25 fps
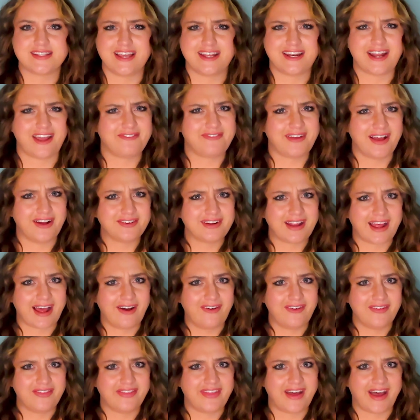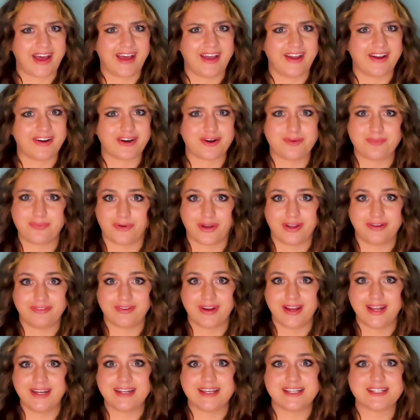And I found out that her
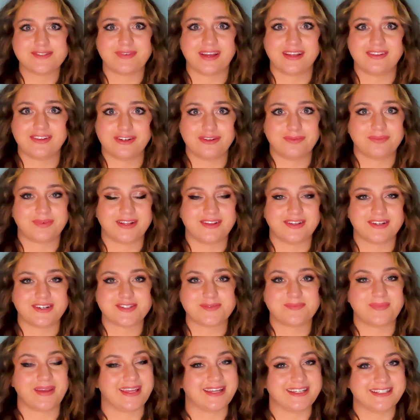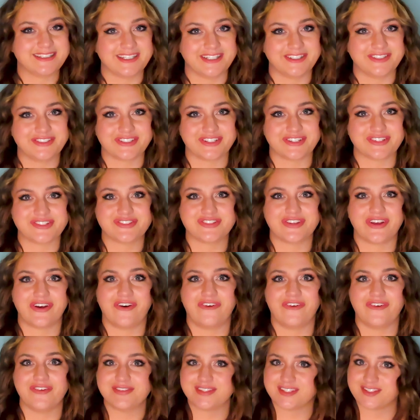boyfriend is my little brother's band teacher,
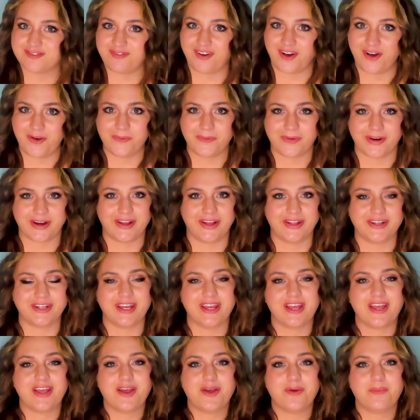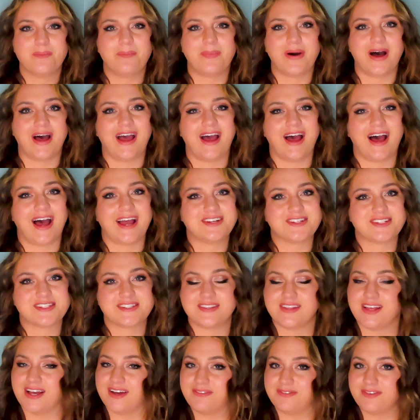so small world. But I just
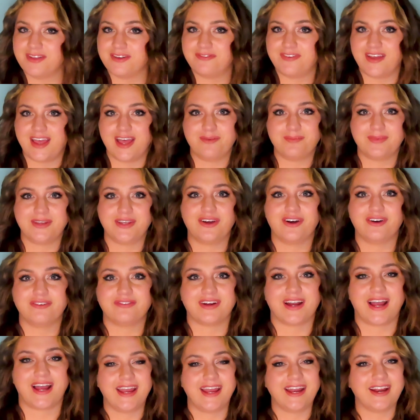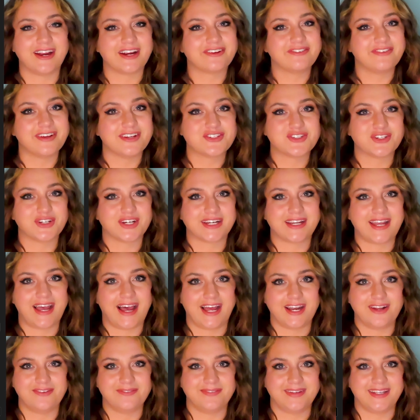love the family over Eric Fisher
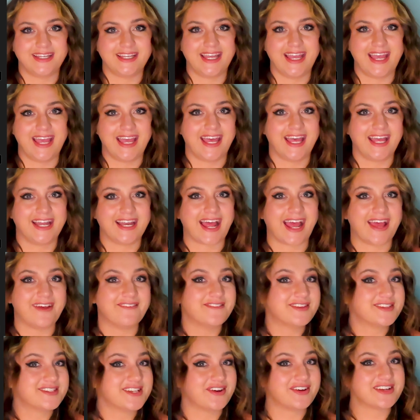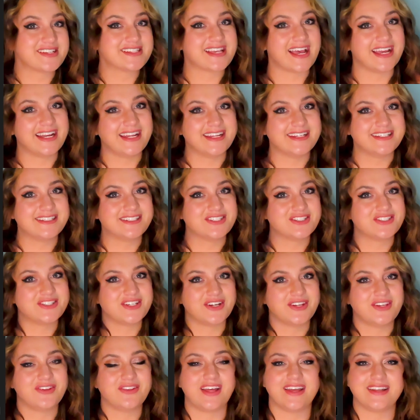Academy, and I'm so excited to
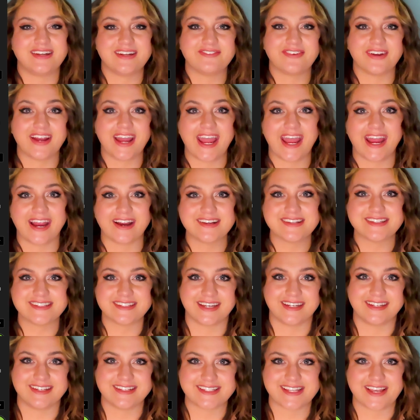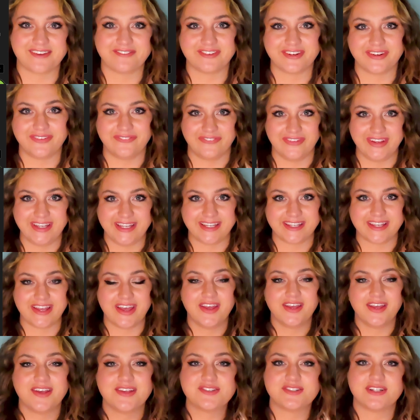show you the different hairstyles every week.
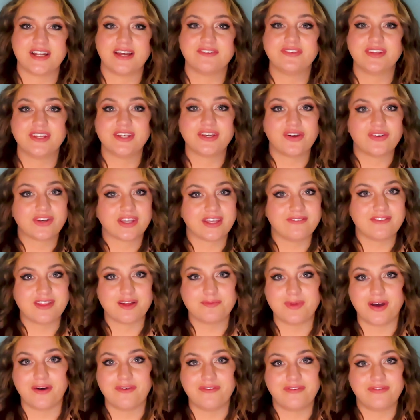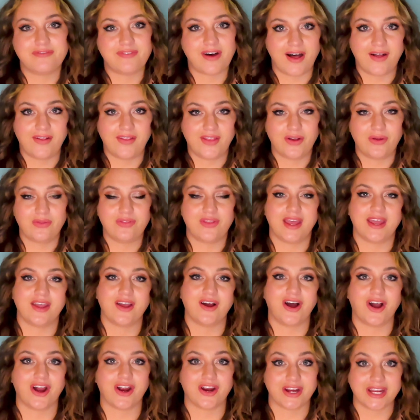So definitely go give them a follow. They
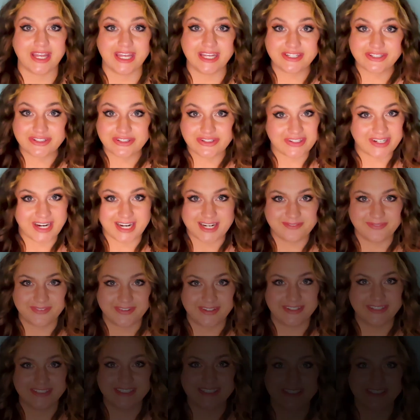are incredible.